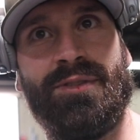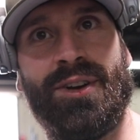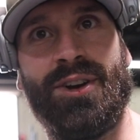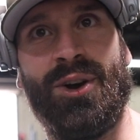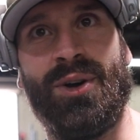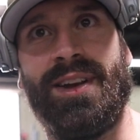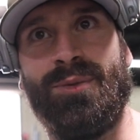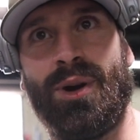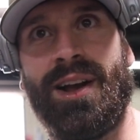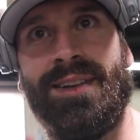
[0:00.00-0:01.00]
Get yes. vertigo and then
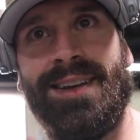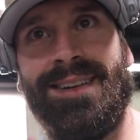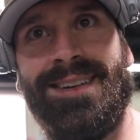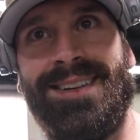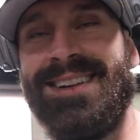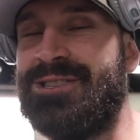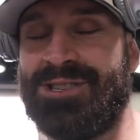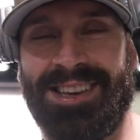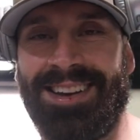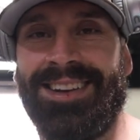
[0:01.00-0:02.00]
work out later? No.
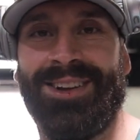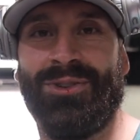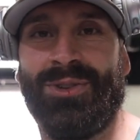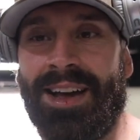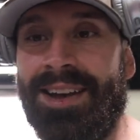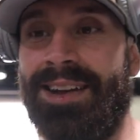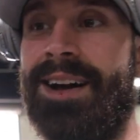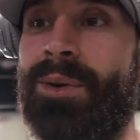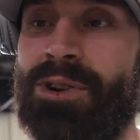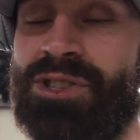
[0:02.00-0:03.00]
Just kidding, don't do that.
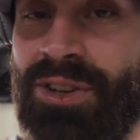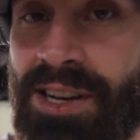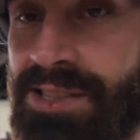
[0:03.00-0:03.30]
Now I want to show you